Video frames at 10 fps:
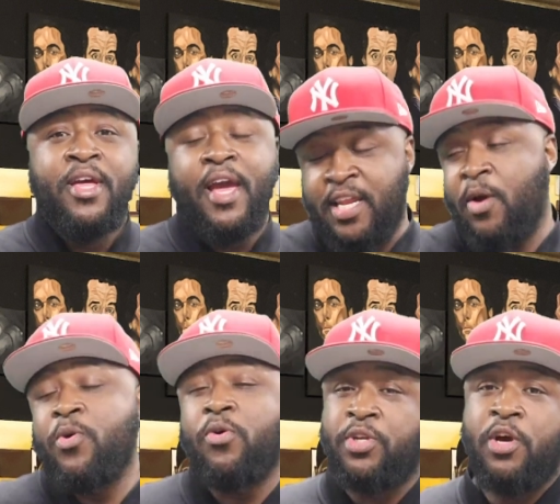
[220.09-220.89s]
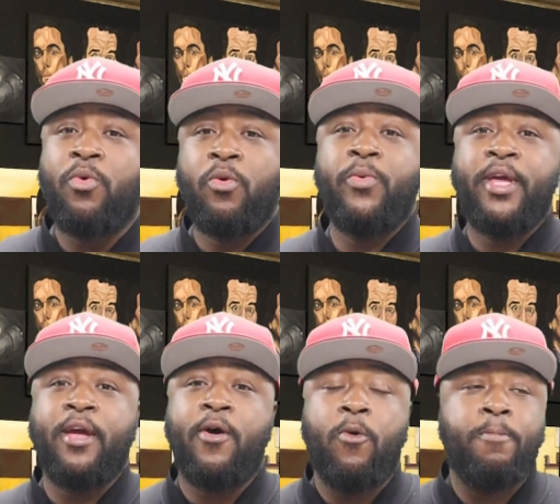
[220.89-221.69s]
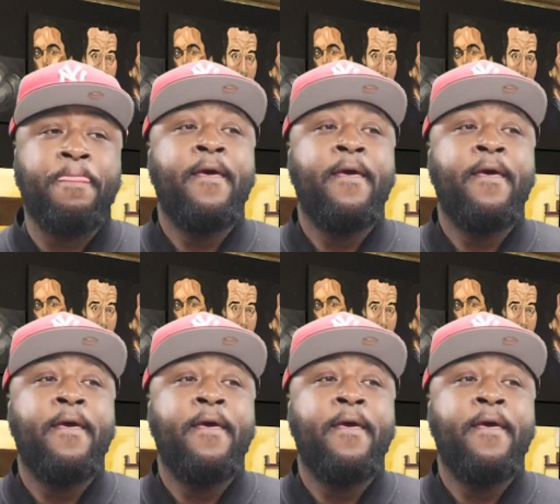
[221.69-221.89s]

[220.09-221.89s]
and then we're going to deal with it when we get home.